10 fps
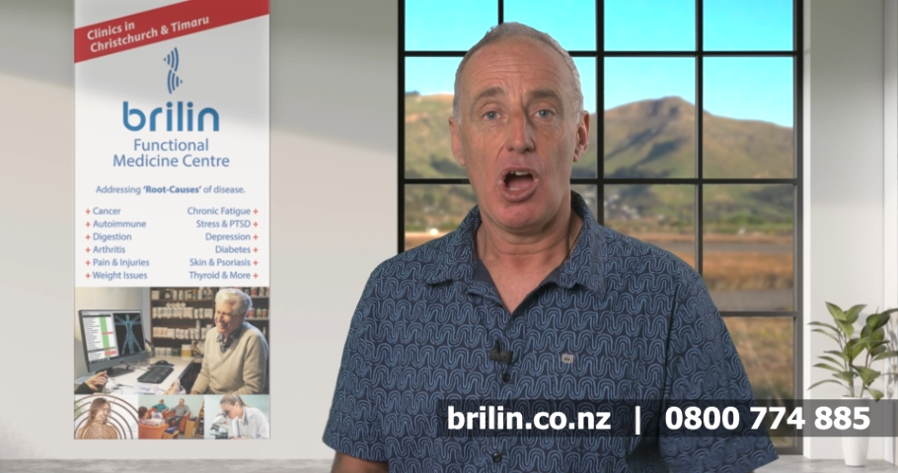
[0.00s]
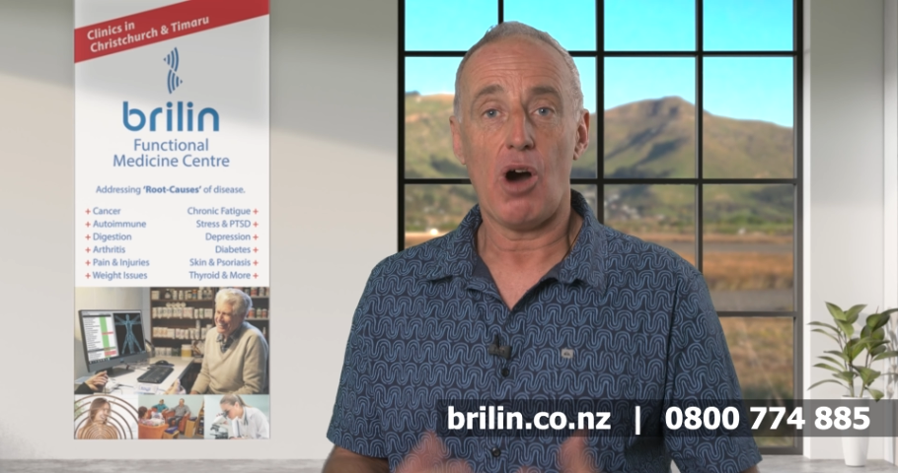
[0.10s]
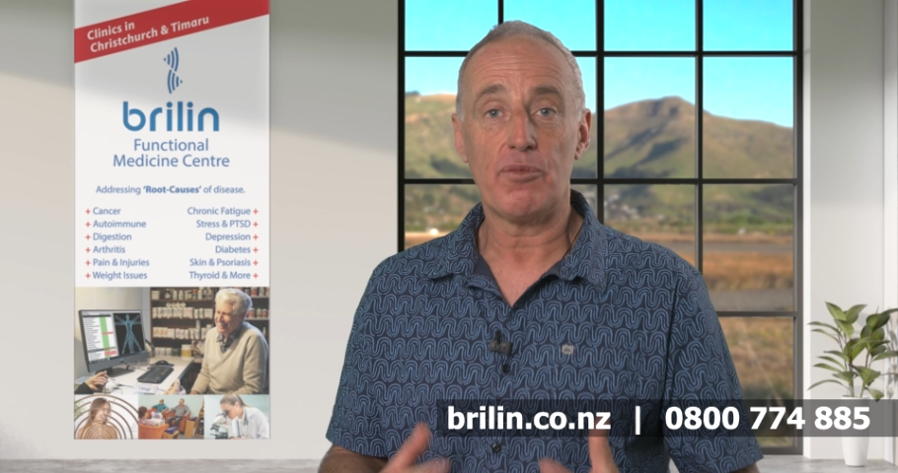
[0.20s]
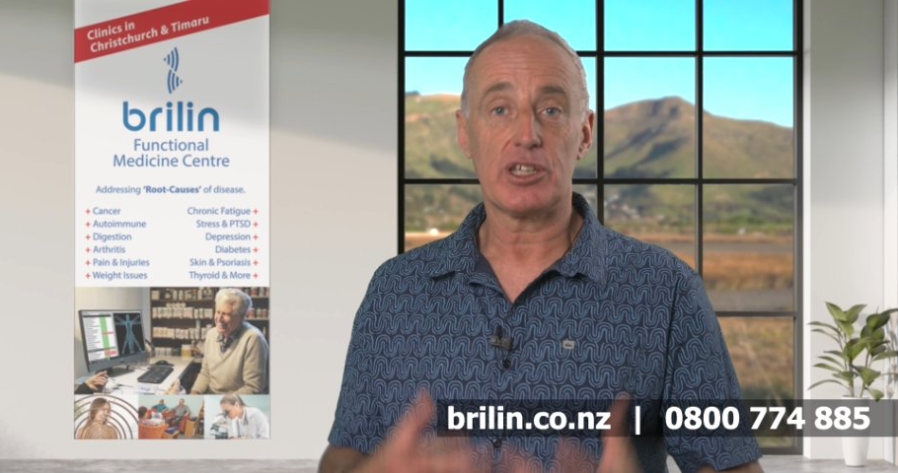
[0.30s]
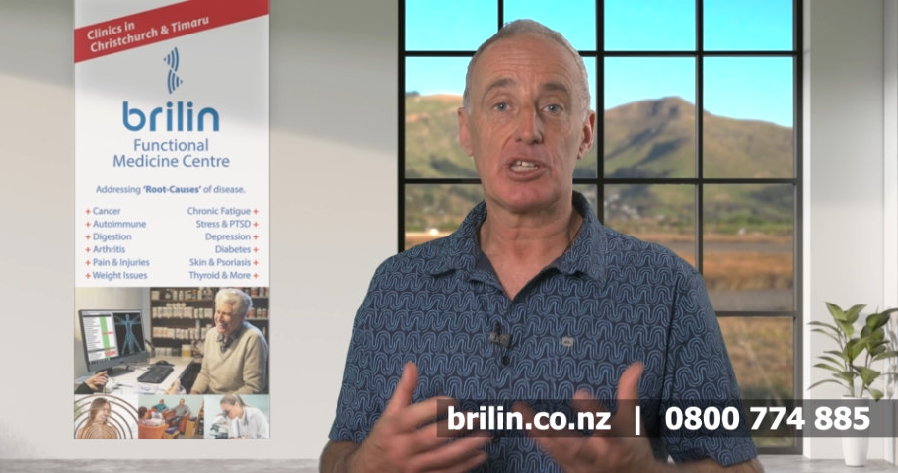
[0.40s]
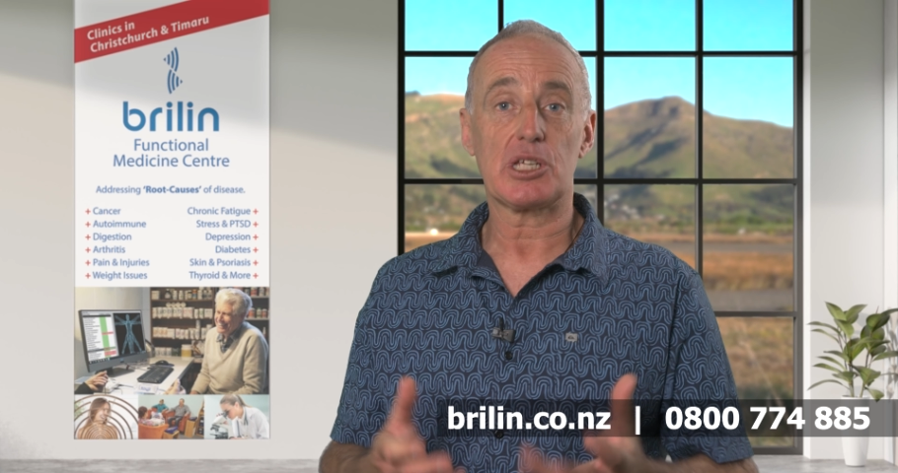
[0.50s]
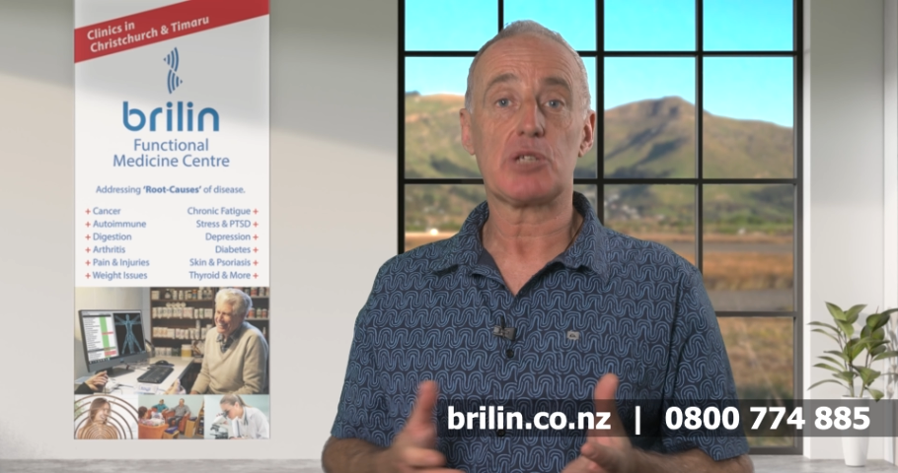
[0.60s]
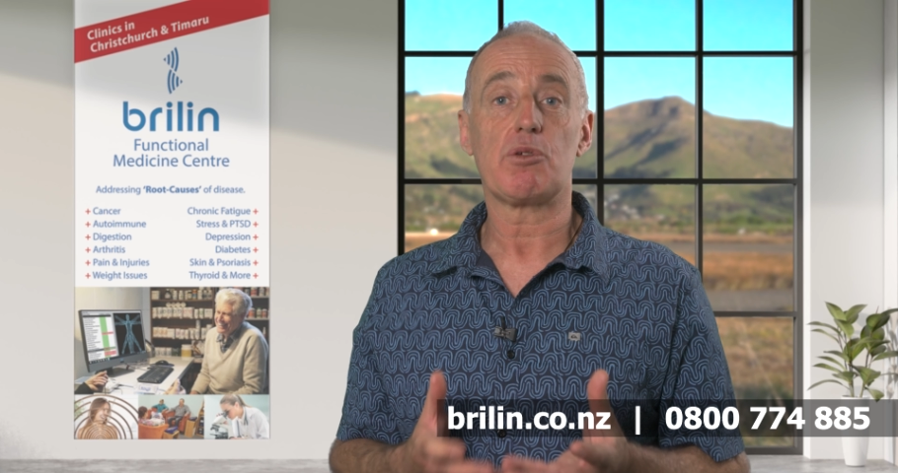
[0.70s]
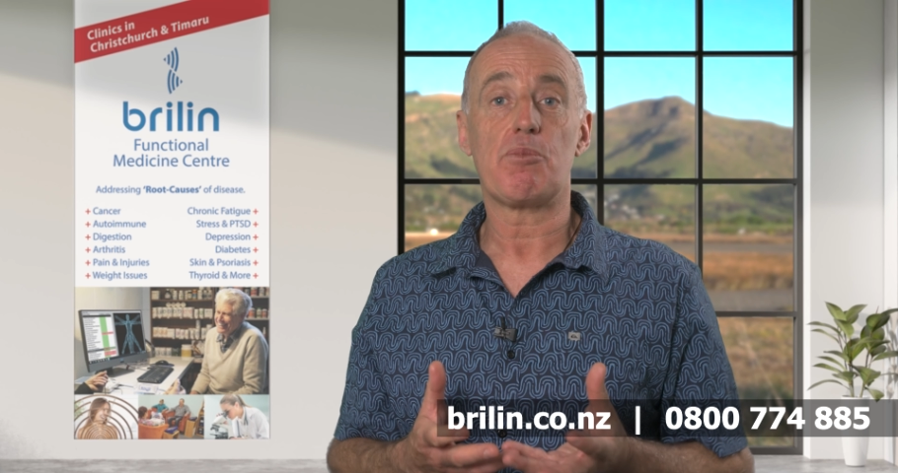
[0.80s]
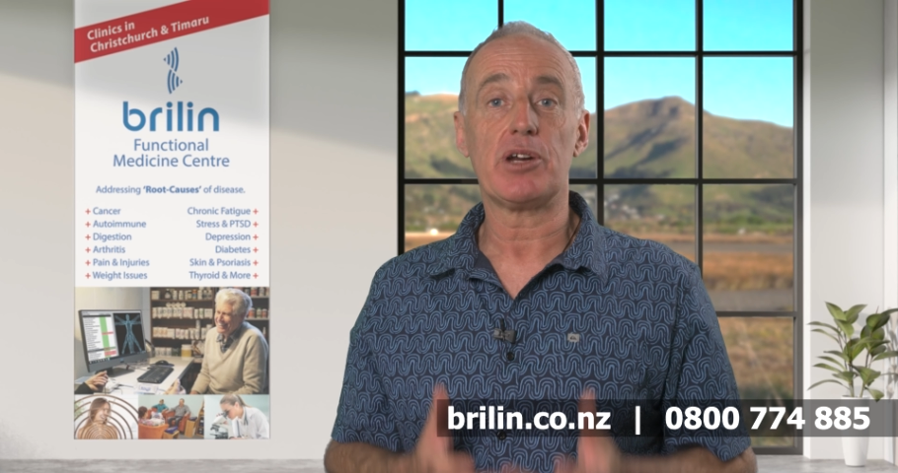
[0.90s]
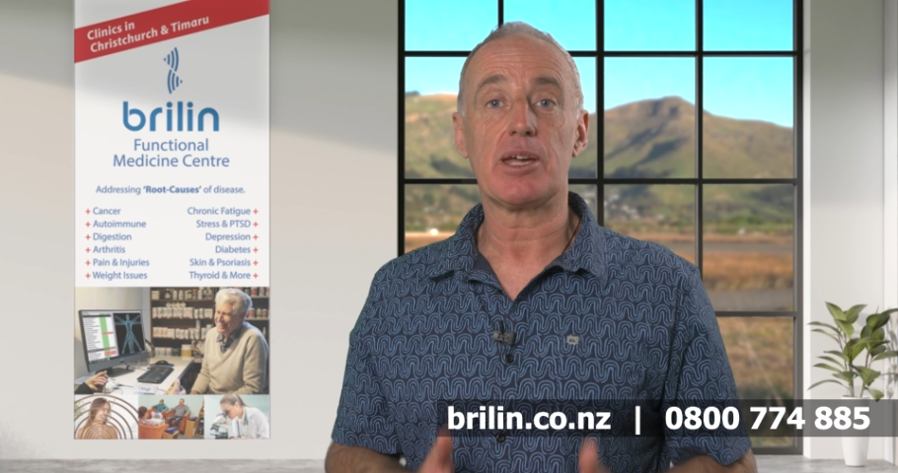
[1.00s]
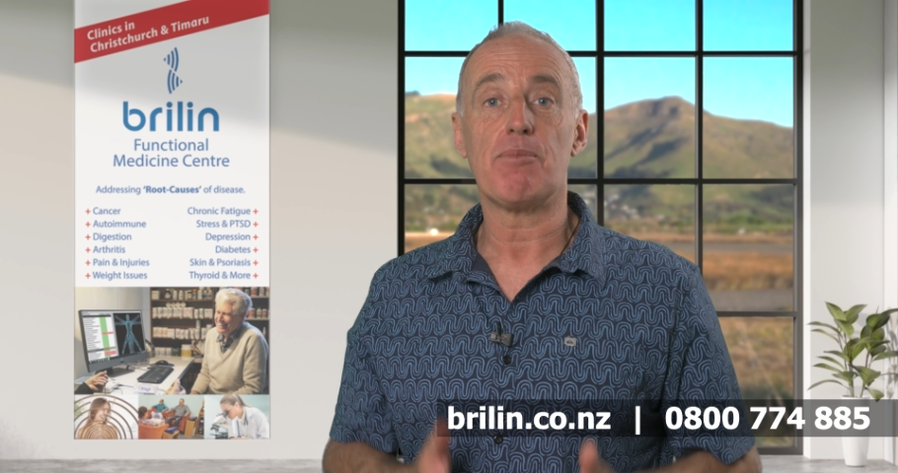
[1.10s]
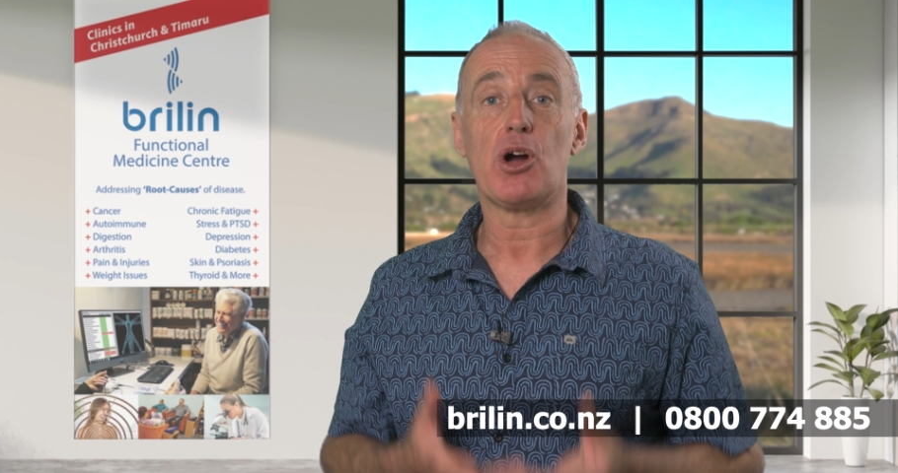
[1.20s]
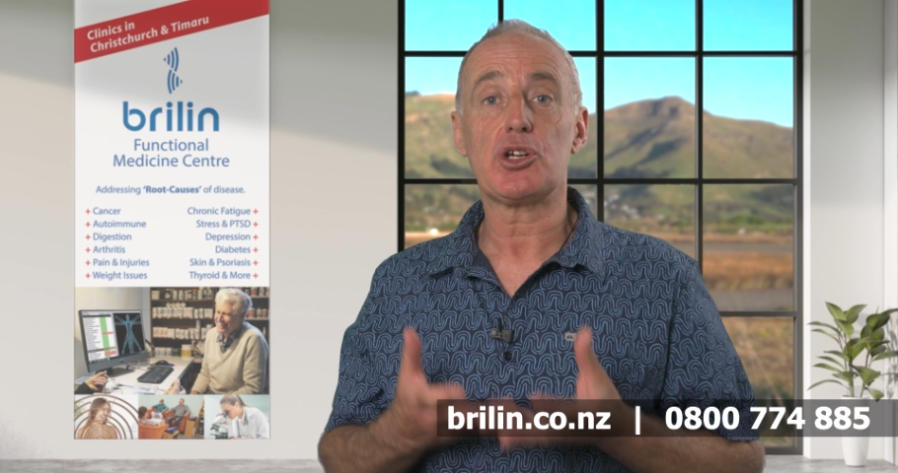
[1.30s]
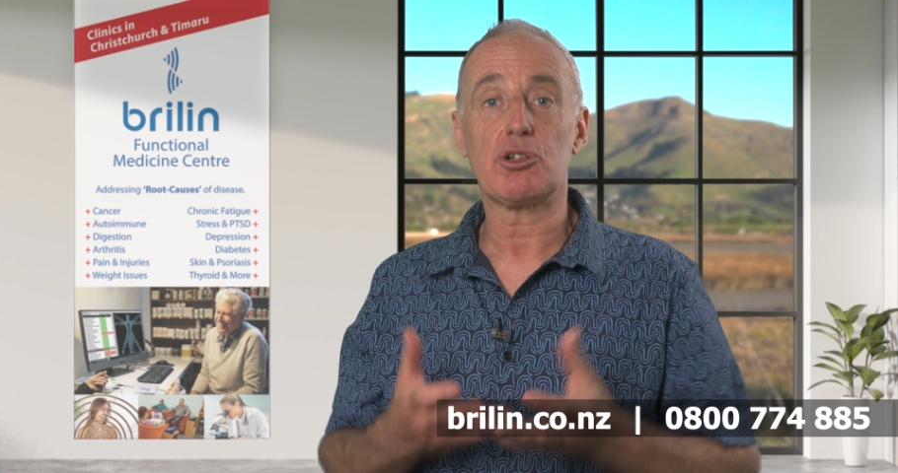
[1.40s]
Obviously, as we bring
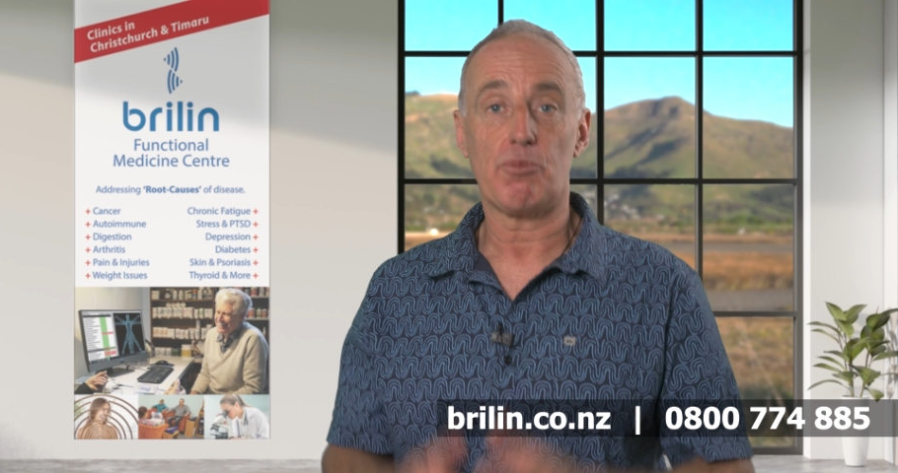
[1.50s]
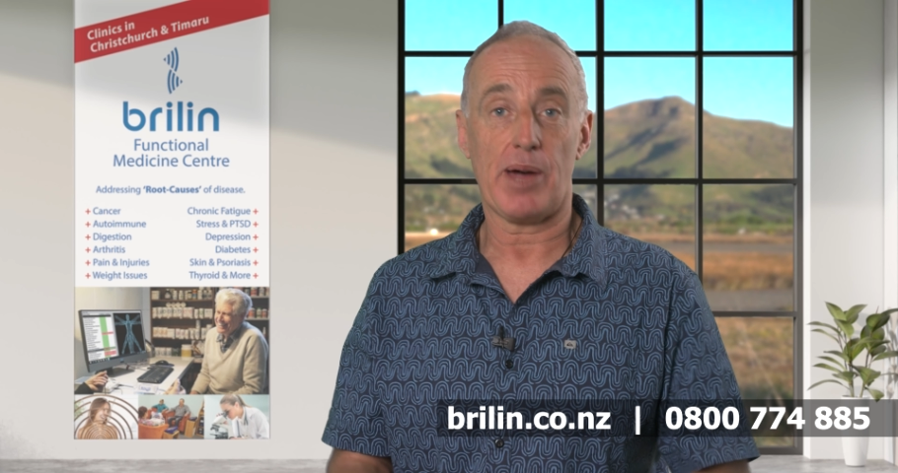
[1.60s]
emotional